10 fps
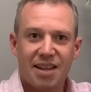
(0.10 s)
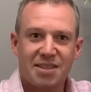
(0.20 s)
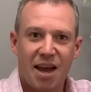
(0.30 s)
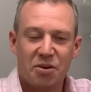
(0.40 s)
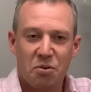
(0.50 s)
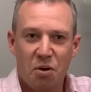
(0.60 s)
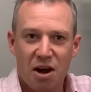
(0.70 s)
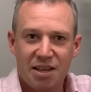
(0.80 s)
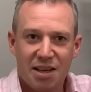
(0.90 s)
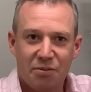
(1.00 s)
it's Andrew
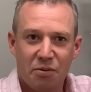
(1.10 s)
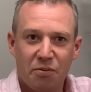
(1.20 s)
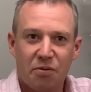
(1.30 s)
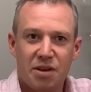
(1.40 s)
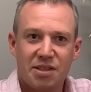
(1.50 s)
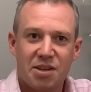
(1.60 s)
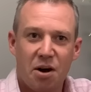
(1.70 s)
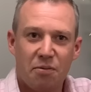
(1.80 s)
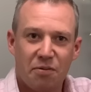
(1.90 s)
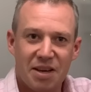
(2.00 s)
Wynd here from
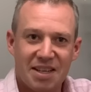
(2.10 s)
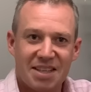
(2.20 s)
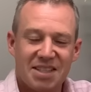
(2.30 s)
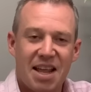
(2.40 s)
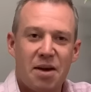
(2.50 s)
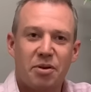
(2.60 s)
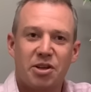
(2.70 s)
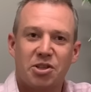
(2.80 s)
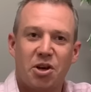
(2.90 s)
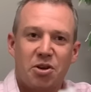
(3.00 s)
Freestyle Feet, and today I'm going to
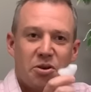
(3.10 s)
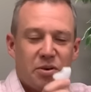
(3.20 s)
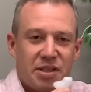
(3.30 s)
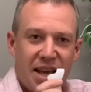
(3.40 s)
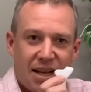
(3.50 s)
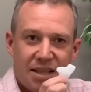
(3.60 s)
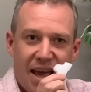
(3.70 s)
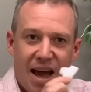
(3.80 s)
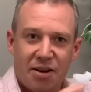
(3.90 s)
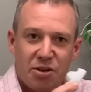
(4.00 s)
show you exactly
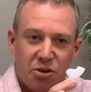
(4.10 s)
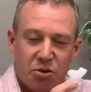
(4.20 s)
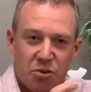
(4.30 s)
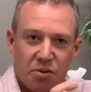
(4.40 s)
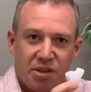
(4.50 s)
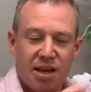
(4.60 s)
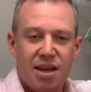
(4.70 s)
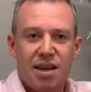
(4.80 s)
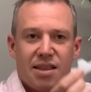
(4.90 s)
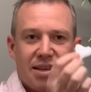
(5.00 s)
how to use
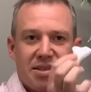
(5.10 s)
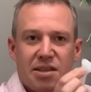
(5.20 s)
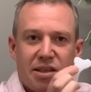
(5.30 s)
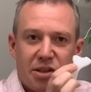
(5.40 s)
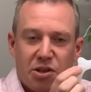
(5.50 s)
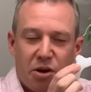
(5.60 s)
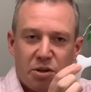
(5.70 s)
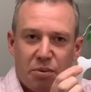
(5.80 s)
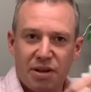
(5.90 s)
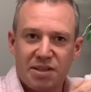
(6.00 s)
these silicone toe
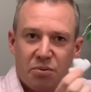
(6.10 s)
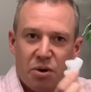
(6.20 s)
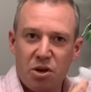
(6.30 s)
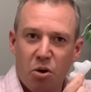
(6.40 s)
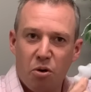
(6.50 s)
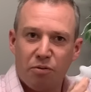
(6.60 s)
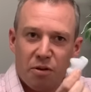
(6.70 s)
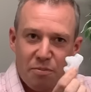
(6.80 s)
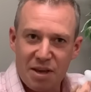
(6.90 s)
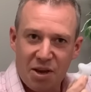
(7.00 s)
spreaders that we call
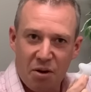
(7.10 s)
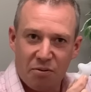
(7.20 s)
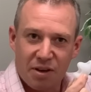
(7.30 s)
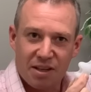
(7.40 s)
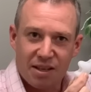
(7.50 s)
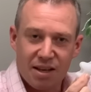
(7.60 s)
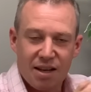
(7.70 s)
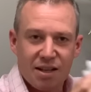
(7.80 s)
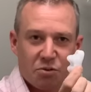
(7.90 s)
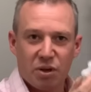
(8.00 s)
Flamingo Feet.
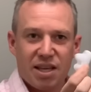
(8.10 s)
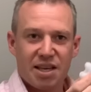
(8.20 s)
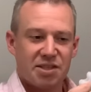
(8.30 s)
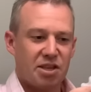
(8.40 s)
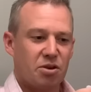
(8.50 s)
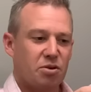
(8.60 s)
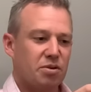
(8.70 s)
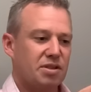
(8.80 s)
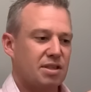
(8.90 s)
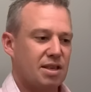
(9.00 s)
It's really easy to
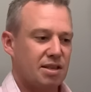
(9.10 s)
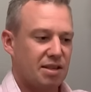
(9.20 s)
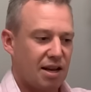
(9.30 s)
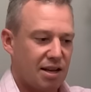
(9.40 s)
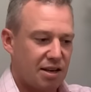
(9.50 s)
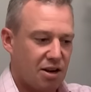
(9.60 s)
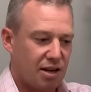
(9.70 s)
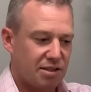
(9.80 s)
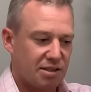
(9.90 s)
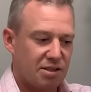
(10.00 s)
use. These are
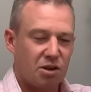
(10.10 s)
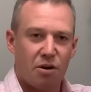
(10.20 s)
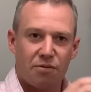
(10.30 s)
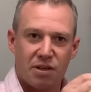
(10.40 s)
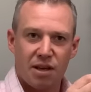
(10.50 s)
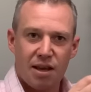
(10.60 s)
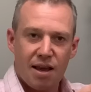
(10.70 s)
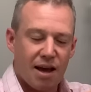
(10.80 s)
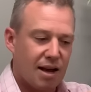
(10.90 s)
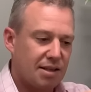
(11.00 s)
nice and soft,
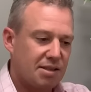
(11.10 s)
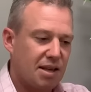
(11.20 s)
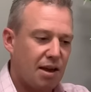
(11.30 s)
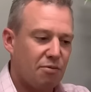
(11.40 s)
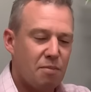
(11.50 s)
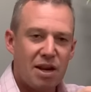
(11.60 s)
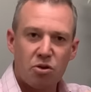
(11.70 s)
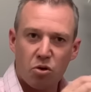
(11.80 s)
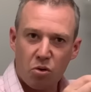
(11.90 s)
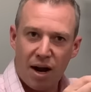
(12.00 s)
uh, safe,
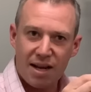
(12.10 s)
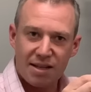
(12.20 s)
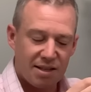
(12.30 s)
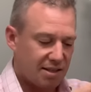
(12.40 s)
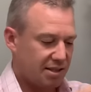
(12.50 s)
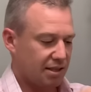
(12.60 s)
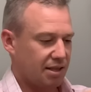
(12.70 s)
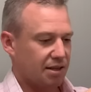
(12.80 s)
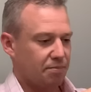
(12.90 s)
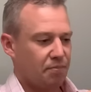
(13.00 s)
medical grade
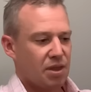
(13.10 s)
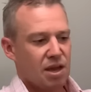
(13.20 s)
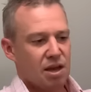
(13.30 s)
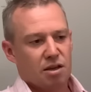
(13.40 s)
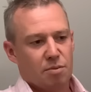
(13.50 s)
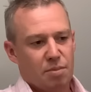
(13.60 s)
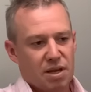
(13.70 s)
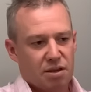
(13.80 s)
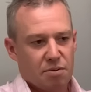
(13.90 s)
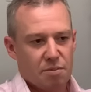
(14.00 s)
silicone. You
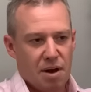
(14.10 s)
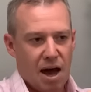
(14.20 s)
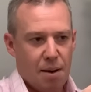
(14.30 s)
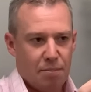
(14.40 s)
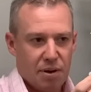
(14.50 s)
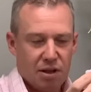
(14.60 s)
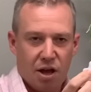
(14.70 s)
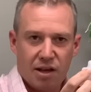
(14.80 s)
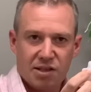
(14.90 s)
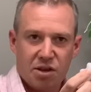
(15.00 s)
pick them up
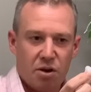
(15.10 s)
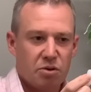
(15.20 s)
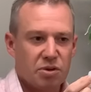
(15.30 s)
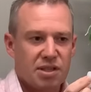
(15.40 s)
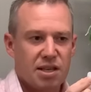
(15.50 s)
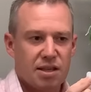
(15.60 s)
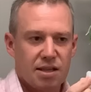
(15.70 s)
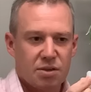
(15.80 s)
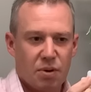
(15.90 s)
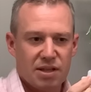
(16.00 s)
like so, and you'll see that
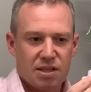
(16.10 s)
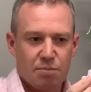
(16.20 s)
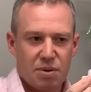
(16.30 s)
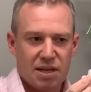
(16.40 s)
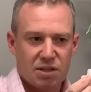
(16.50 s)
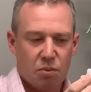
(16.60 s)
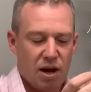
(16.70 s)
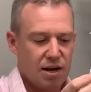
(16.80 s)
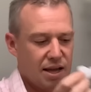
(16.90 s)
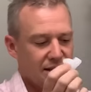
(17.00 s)
this one's the biggest
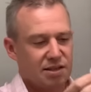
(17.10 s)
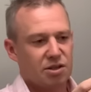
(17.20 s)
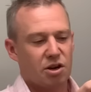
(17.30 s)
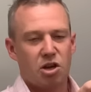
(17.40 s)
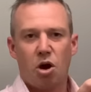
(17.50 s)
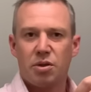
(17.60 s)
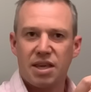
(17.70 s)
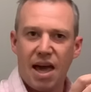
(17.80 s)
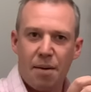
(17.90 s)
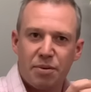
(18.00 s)
one, and this is going to go in the
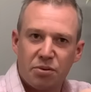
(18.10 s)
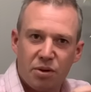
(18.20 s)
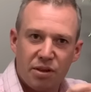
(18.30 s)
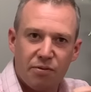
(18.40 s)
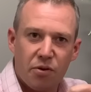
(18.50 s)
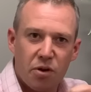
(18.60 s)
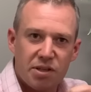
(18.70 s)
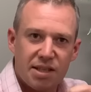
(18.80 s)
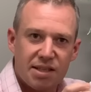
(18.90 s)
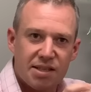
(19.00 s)
gap between the
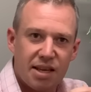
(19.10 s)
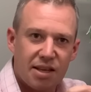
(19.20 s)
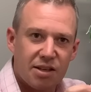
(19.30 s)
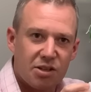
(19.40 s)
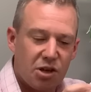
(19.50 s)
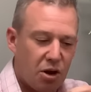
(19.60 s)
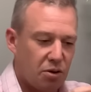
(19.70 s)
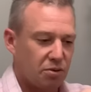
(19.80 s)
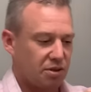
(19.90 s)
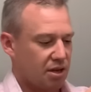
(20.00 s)
first and second
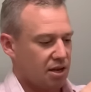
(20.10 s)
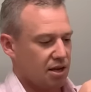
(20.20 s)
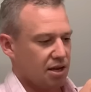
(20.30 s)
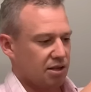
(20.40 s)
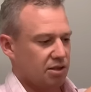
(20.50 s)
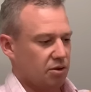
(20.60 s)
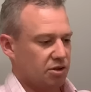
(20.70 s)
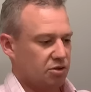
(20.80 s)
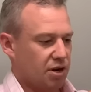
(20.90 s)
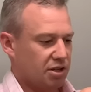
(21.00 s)
toes. So
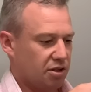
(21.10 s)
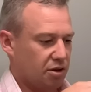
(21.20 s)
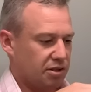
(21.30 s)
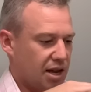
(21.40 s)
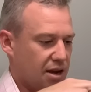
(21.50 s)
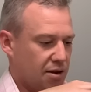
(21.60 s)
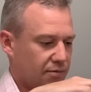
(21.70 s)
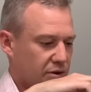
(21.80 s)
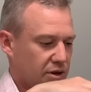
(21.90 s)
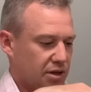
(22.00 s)
stretch those out.
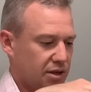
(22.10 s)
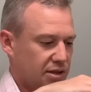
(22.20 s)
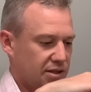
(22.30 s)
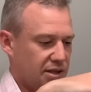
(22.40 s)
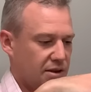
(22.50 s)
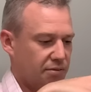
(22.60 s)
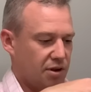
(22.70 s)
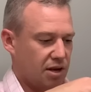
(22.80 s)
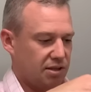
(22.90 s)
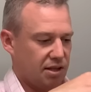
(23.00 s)
I've got a set of
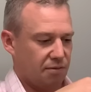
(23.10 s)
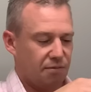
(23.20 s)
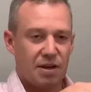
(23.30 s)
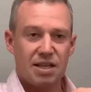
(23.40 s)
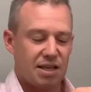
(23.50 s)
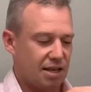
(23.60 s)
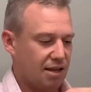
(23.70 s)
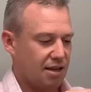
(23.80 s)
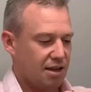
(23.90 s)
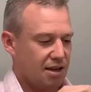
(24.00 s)
nice set of feet here